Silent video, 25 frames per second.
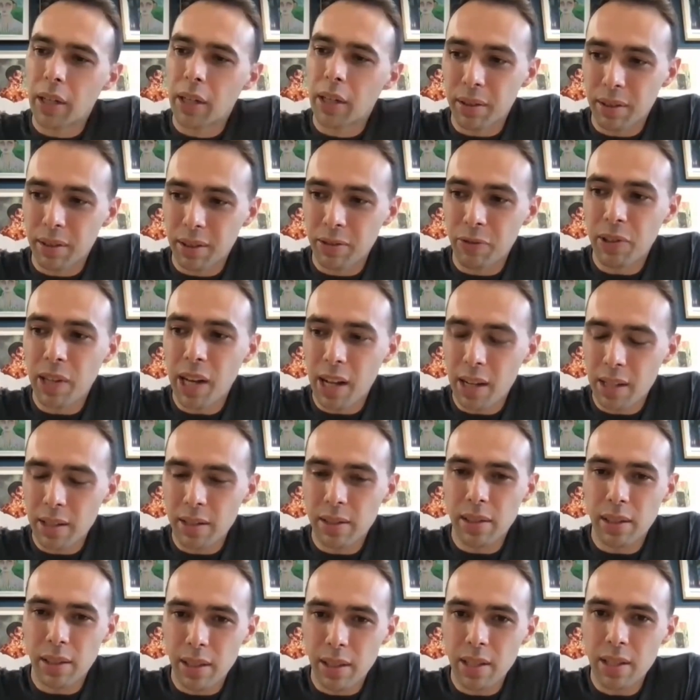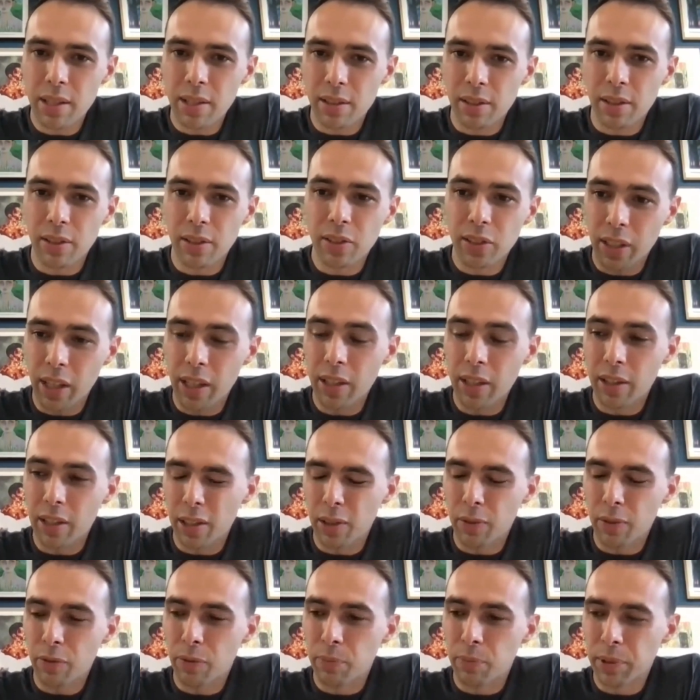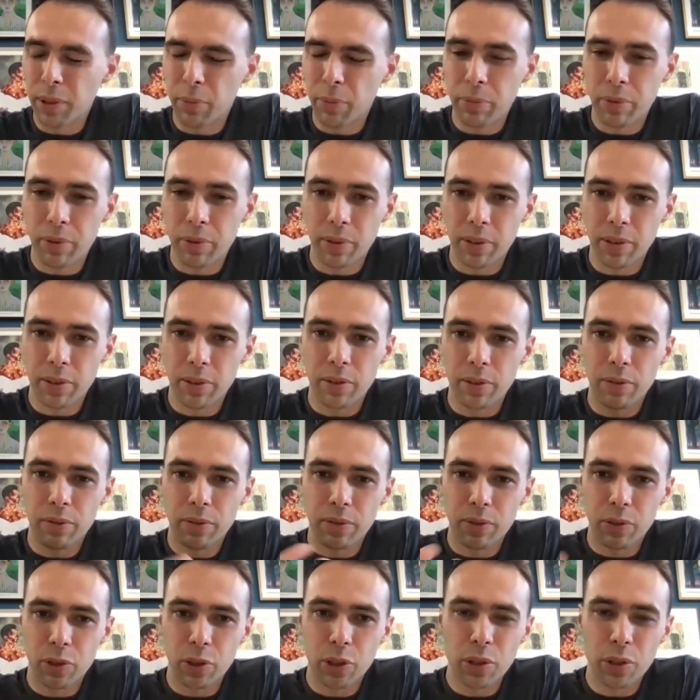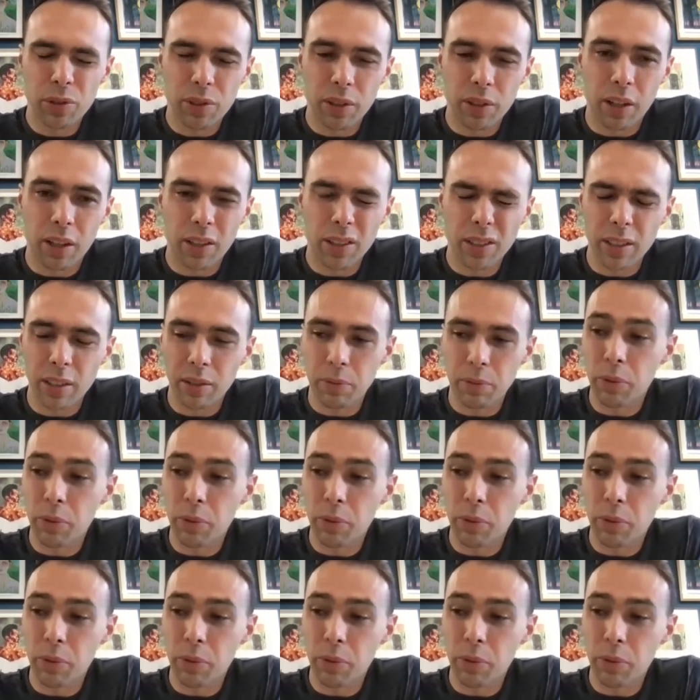But the reality is, and saying this from someone who has to choose artists,